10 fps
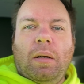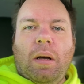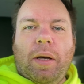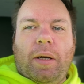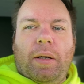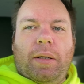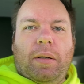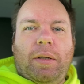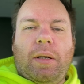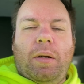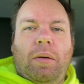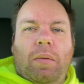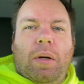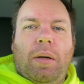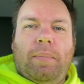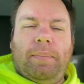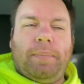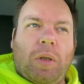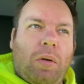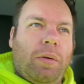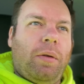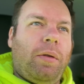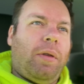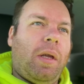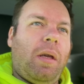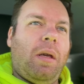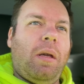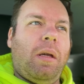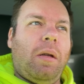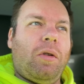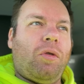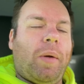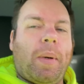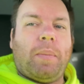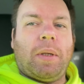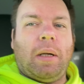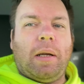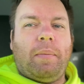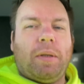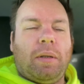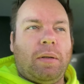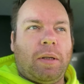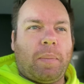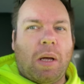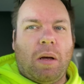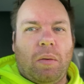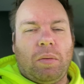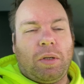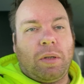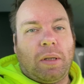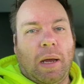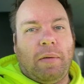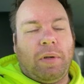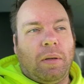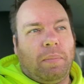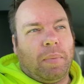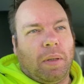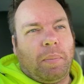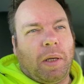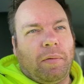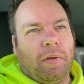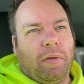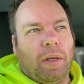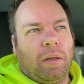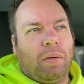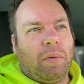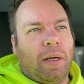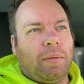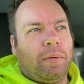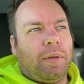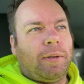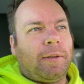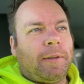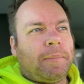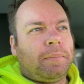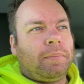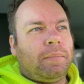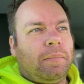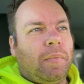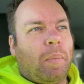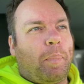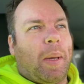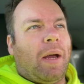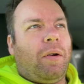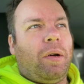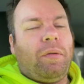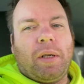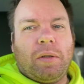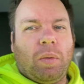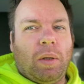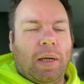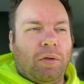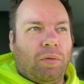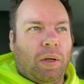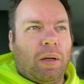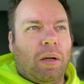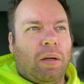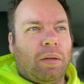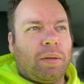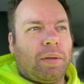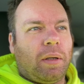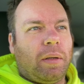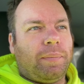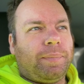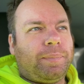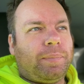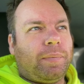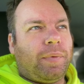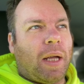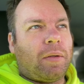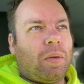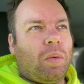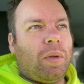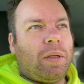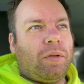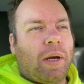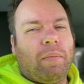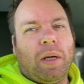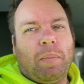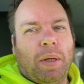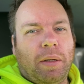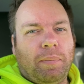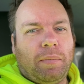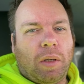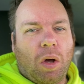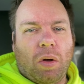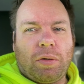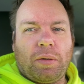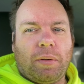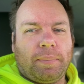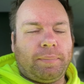Hi guys, so um, on the trip up to Leamington Spa, I was just having a, a, bit of a think around the barrier into electric cars and that's always generally been cost.